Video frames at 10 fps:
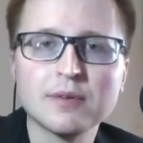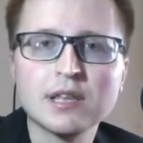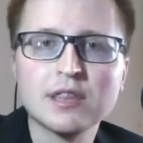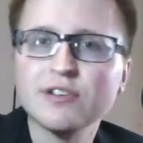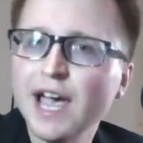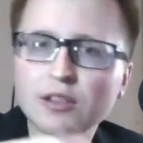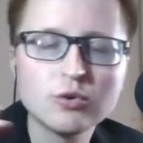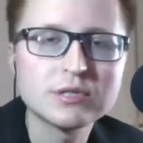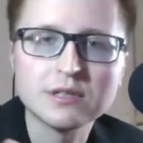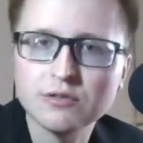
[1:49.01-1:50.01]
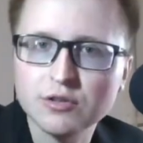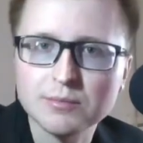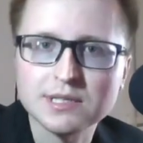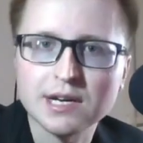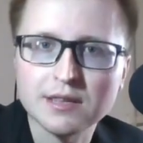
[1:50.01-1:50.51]
They're not losing
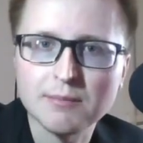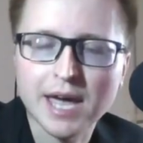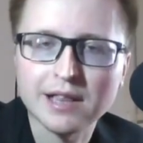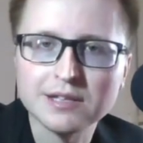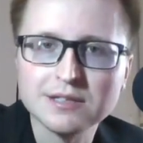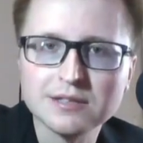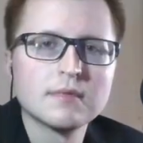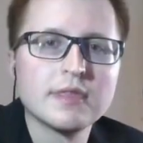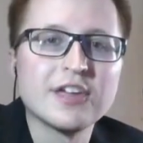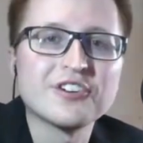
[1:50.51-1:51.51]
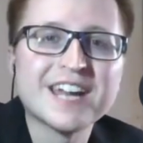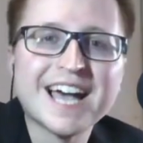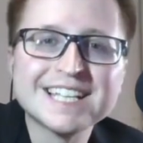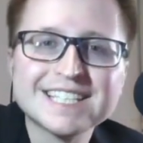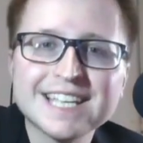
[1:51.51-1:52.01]
30% of the ballots. They're
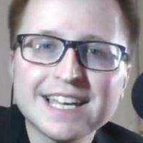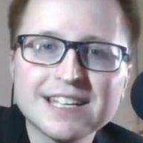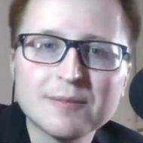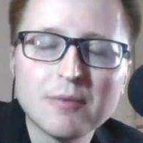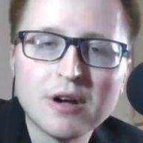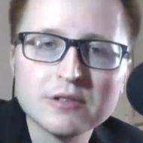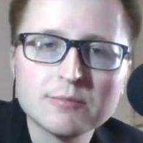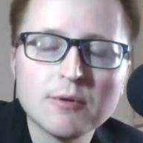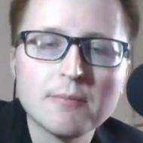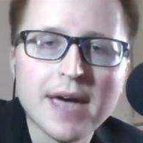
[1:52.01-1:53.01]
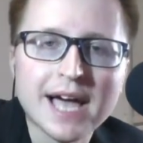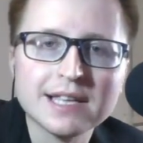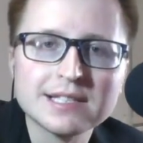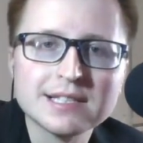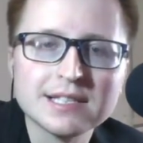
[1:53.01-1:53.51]
not sending multiple
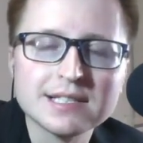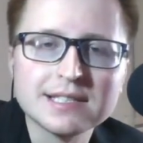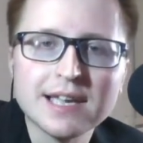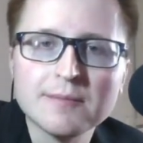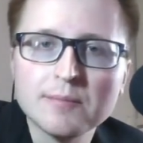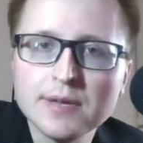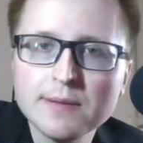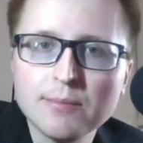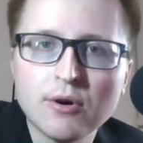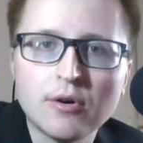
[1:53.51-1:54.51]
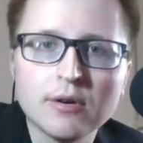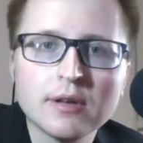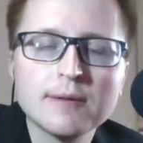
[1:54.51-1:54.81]
ballots to the same people.